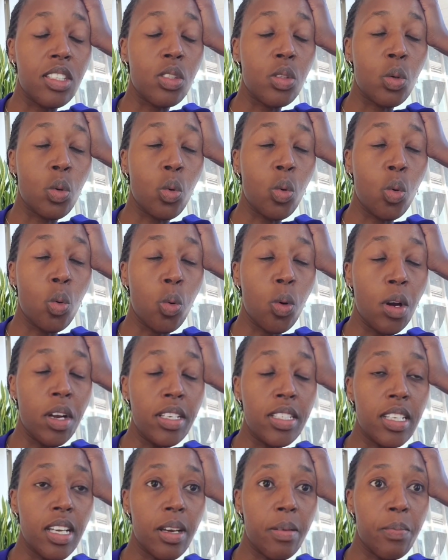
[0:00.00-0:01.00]
it's
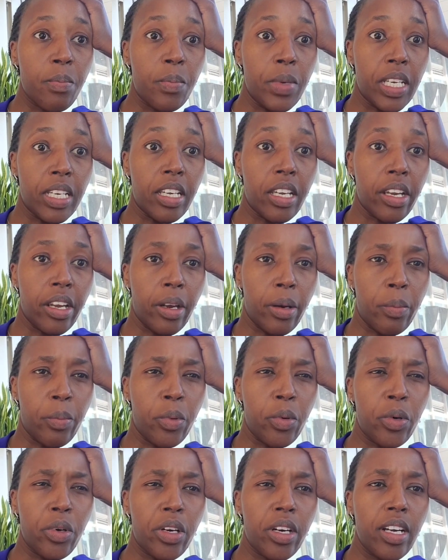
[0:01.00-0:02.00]
quite a big
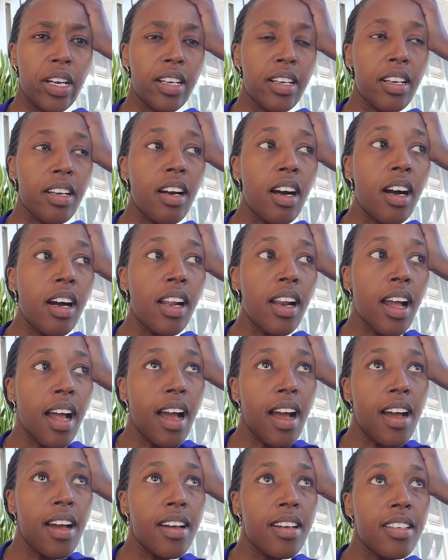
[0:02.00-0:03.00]
airport and not
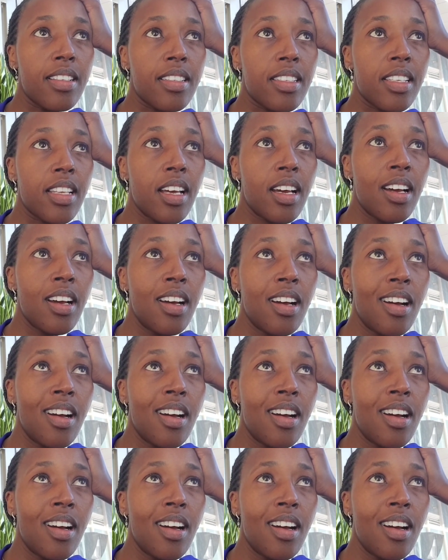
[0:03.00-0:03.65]
as